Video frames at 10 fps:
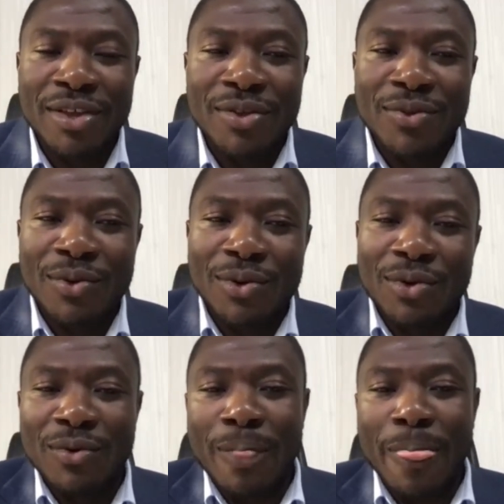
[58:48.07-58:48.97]

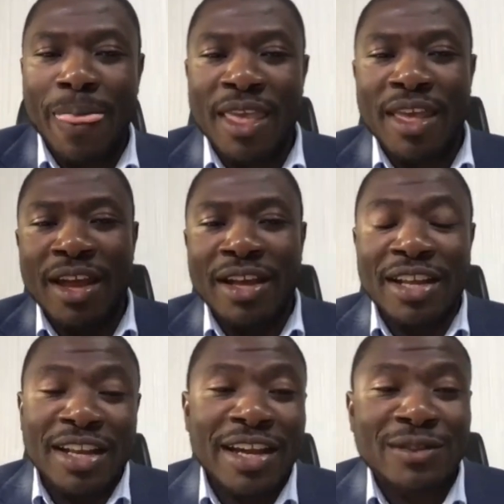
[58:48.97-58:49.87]
So,
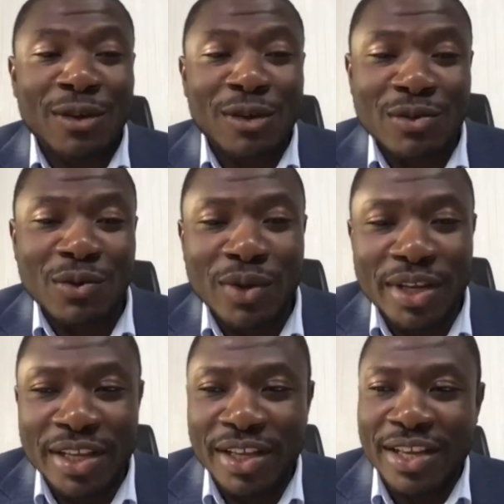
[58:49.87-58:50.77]
and that also
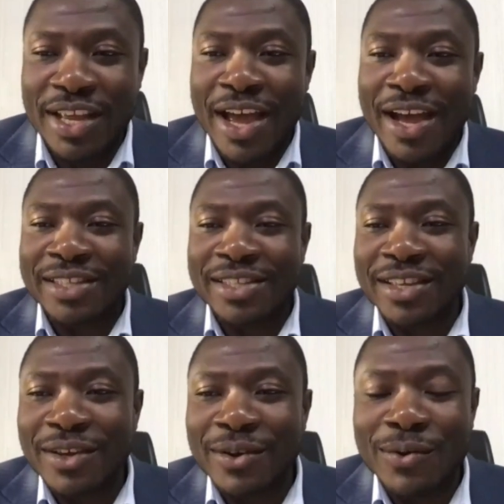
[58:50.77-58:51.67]
the Act
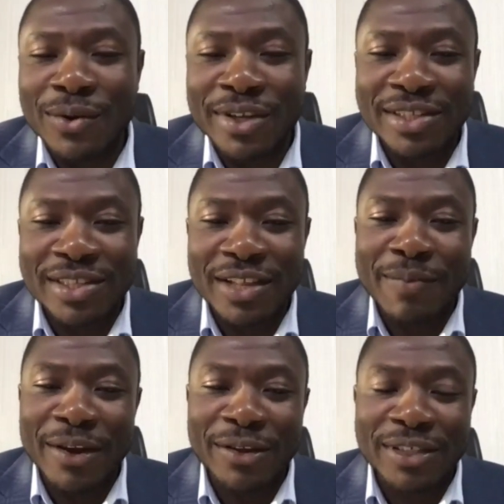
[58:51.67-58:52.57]
couldn't state
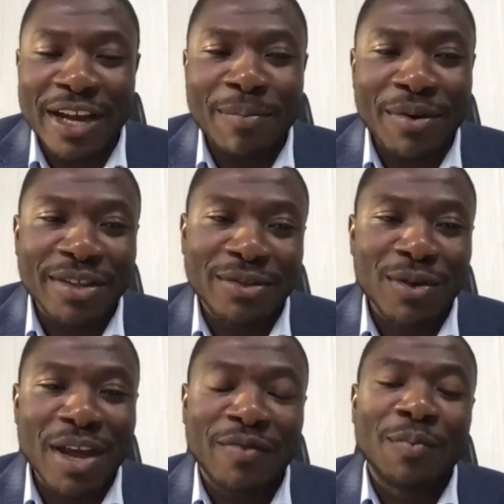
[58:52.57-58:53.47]
biological parents. So
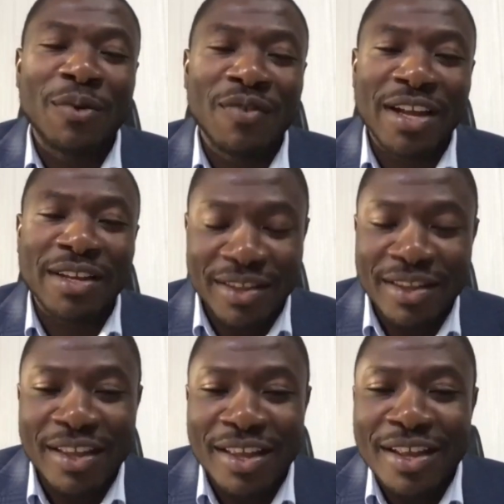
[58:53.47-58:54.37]
you have to prove that
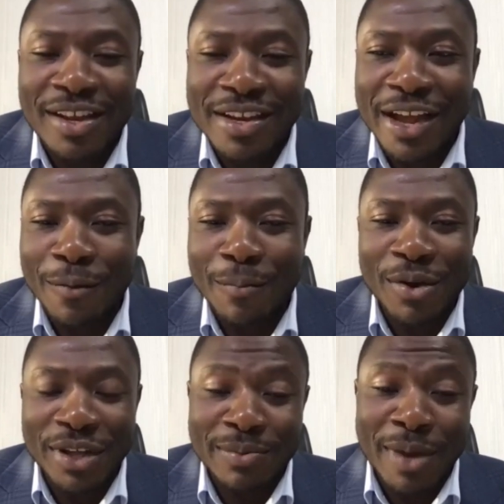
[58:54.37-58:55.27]
they are your
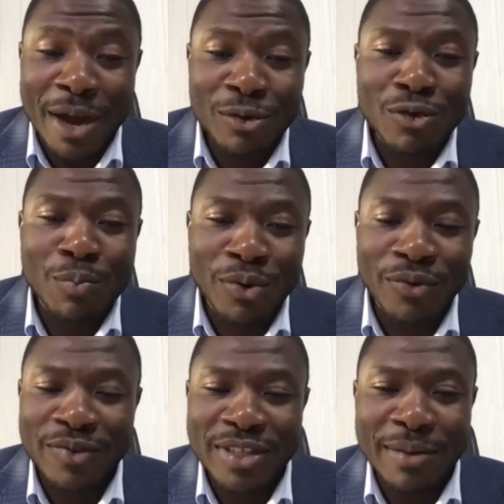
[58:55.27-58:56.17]
parents. How you
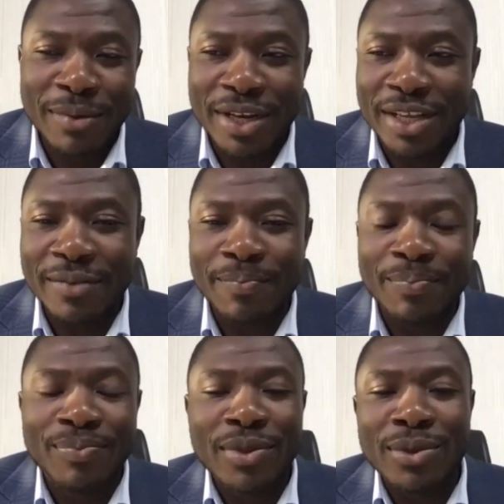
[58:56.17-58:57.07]
prove somebody
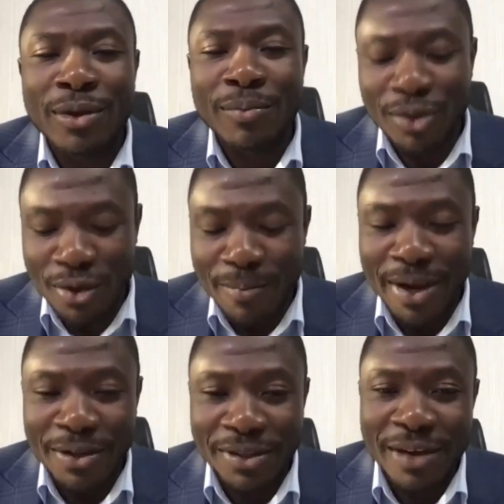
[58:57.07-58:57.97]
not being your
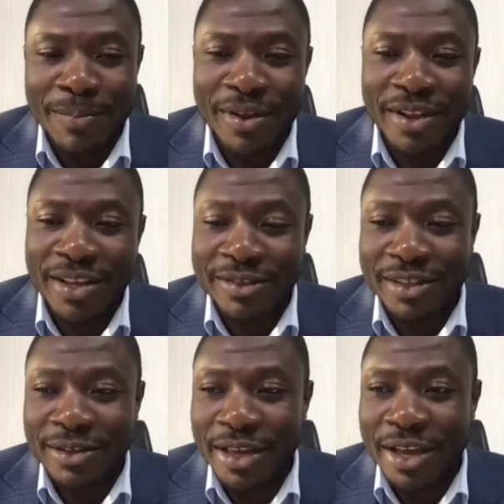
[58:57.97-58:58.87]
biological parent,
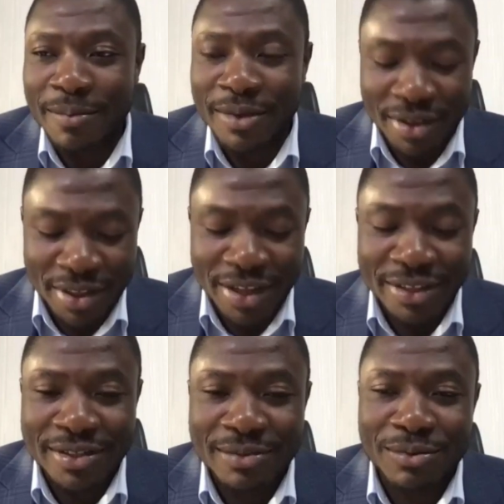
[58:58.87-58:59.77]
I mean,
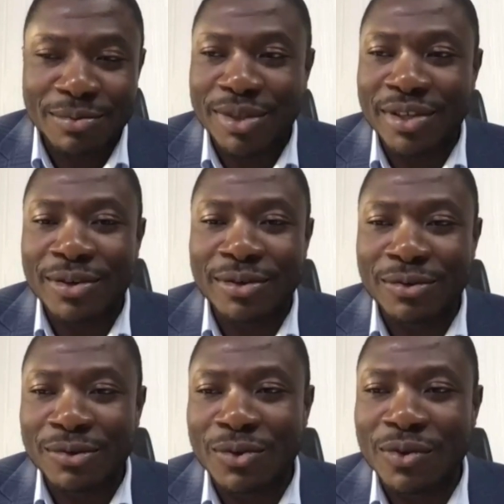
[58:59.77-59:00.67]
that will be on
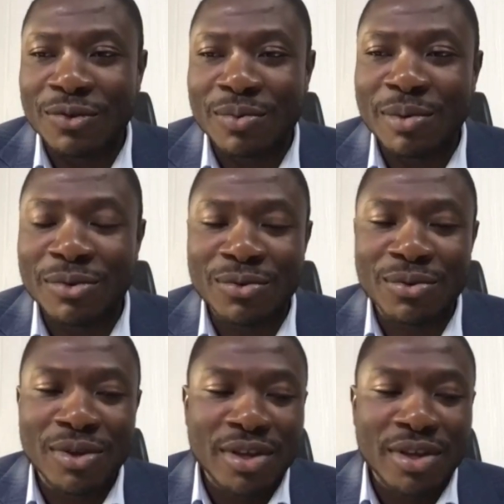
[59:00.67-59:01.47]
you. So you should be able to